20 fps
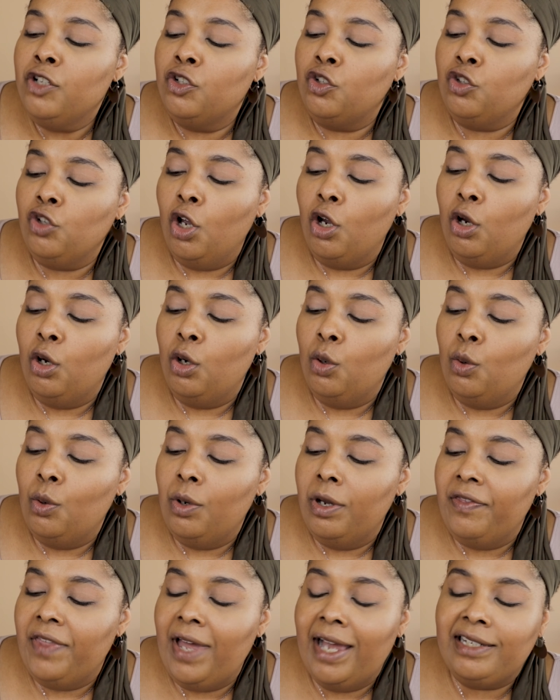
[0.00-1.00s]

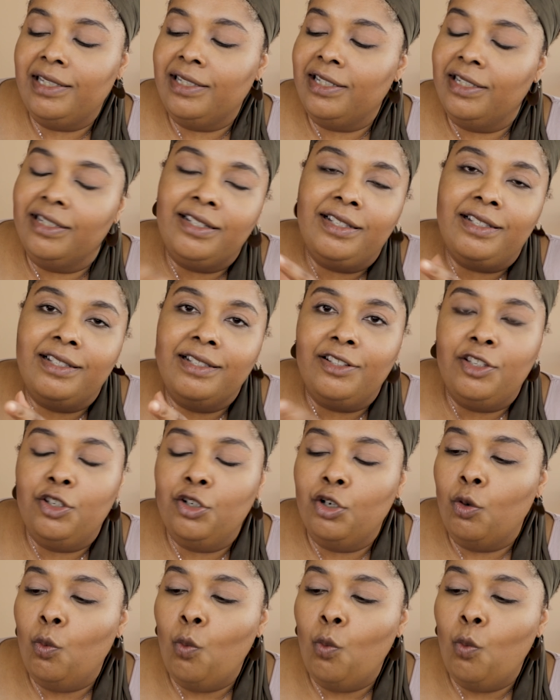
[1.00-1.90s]
So that's just, you know,